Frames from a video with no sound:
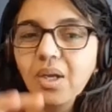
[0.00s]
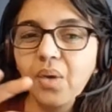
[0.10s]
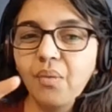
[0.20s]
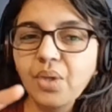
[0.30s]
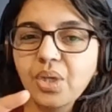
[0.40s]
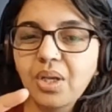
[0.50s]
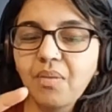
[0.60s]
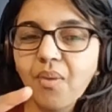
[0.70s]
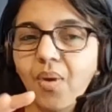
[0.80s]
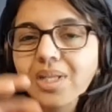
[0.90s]
which
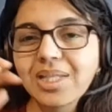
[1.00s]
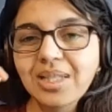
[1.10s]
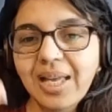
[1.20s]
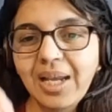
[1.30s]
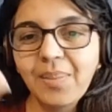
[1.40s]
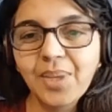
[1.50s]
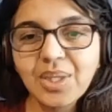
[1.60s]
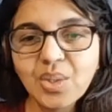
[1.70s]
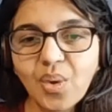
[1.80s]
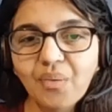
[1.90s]
involves
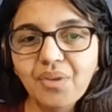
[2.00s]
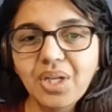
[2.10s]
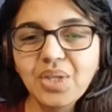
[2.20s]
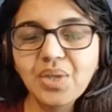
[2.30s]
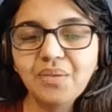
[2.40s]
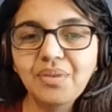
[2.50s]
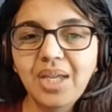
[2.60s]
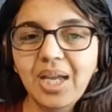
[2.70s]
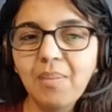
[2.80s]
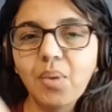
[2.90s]
elements of each of
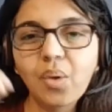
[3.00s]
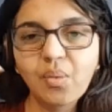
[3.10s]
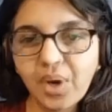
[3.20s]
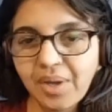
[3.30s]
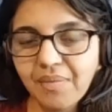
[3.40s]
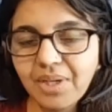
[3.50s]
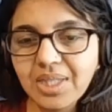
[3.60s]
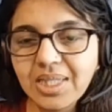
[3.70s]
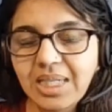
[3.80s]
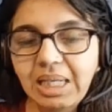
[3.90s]
them or whatever
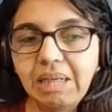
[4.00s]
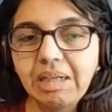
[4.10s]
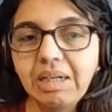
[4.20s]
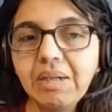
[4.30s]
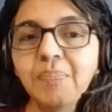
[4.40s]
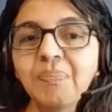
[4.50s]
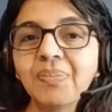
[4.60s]
is needed